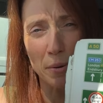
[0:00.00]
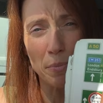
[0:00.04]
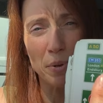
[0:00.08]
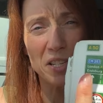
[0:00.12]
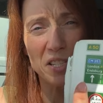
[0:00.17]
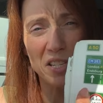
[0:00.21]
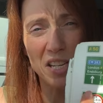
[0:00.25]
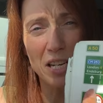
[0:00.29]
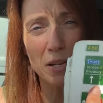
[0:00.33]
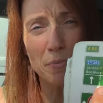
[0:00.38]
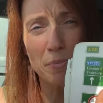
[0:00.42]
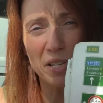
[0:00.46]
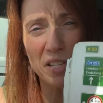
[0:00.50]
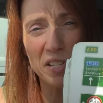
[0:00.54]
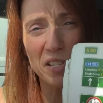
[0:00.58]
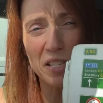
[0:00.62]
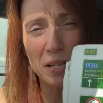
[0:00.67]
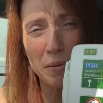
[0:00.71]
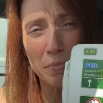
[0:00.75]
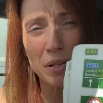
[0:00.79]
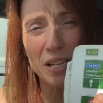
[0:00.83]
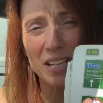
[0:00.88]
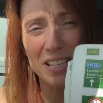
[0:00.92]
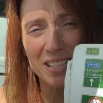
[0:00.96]
but it's going to be
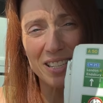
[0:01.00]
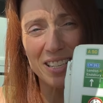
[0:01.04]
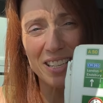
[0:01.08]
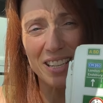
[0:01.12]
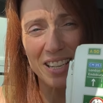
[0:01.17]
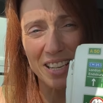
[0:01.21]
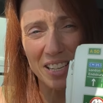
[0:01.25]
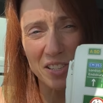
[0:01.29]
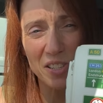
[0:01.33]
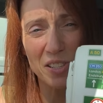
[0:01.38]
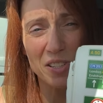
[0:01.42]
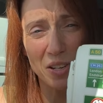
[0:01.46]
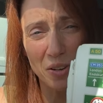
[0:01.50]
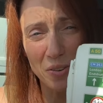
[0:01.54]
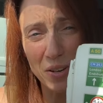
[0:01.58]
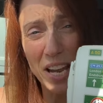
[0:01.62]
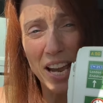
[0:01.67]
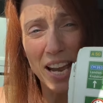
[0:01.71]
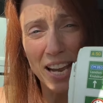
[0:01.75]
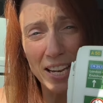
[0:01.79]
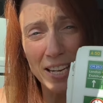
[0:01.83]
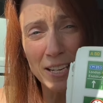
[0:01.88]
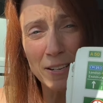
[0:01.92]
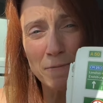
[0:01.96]
similar to this,
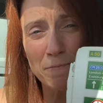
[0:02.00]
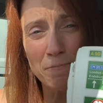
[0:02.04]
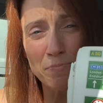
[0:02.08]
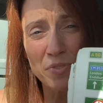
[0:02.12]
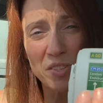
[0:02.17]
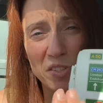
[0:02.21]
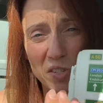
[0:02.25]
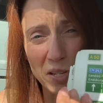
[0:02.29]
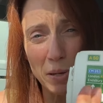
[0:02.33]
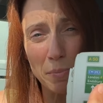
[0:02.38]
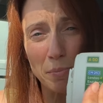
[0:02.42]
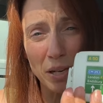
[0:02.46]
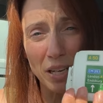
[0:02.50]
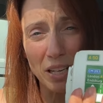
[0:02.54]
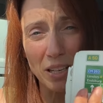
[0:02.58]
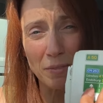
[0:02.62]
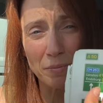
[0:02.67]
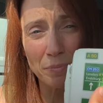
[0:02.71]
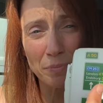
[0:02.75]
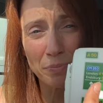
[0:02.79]
okay? Similar.